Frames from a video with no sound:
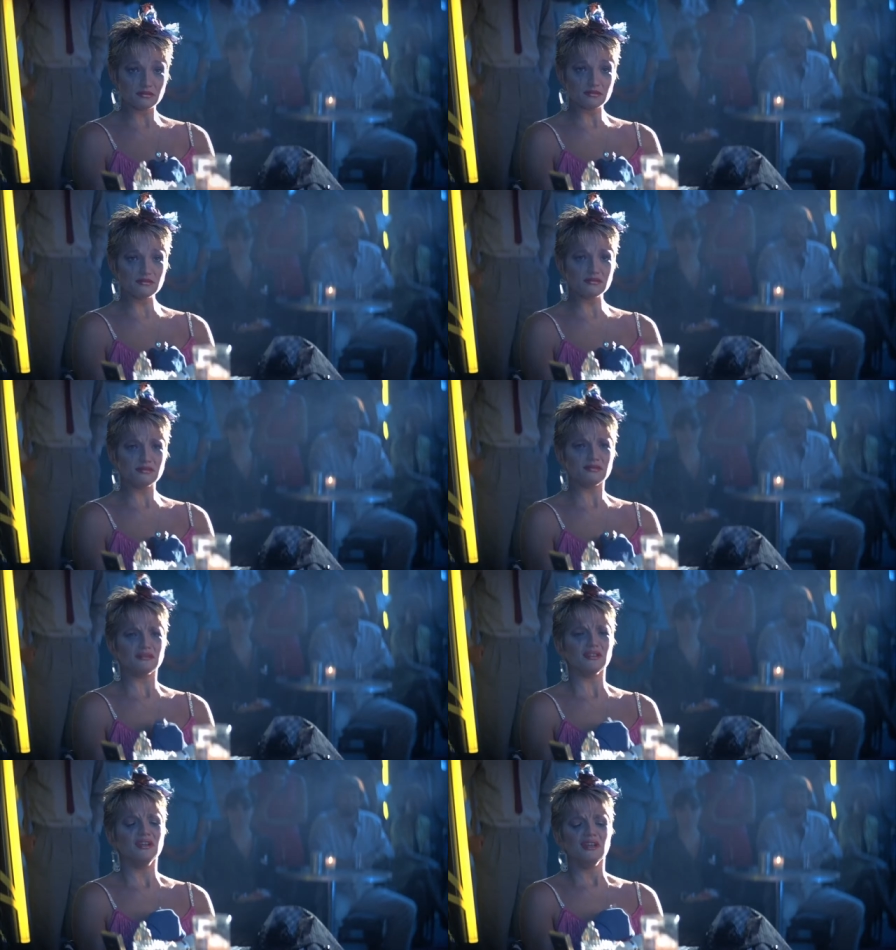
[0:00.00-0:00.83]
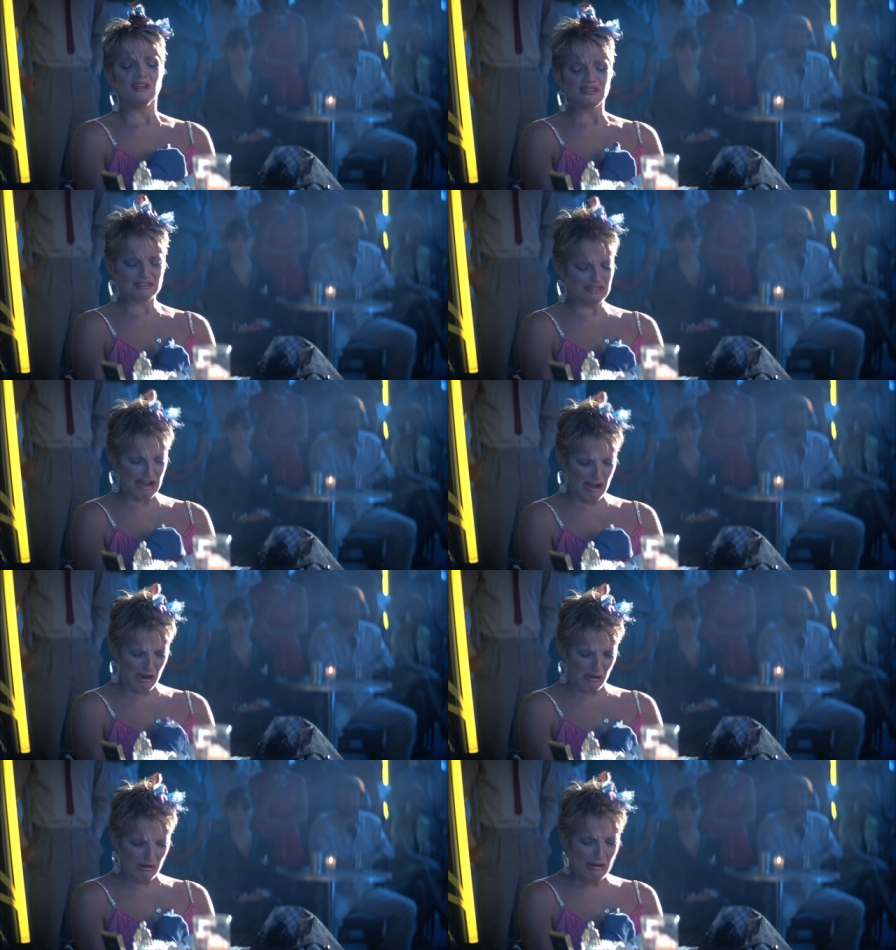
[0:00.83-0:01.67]
Jersey, we meet
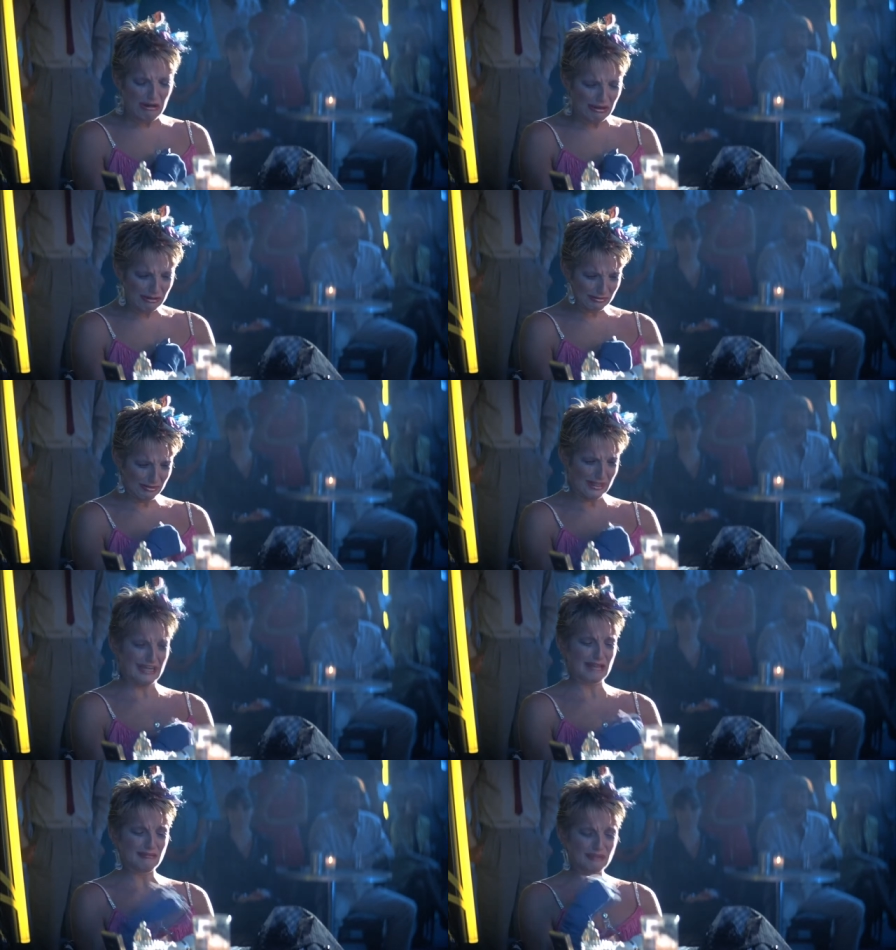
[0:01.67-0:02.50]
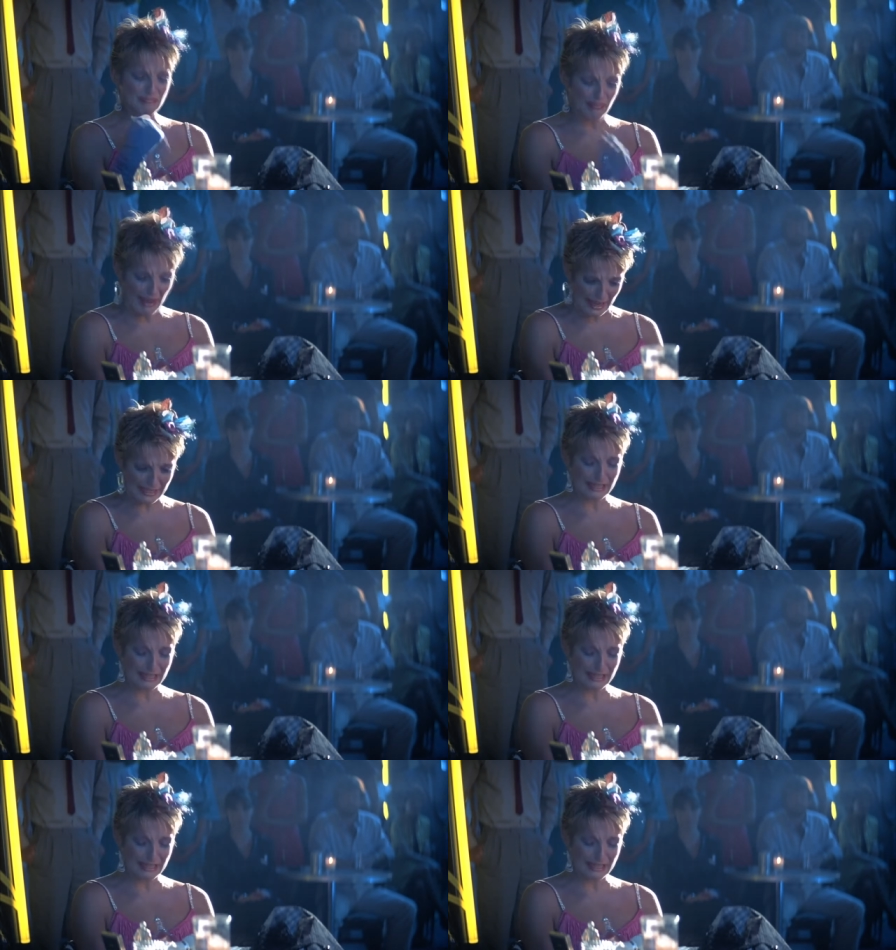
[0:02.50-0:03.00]
Penny Priddy.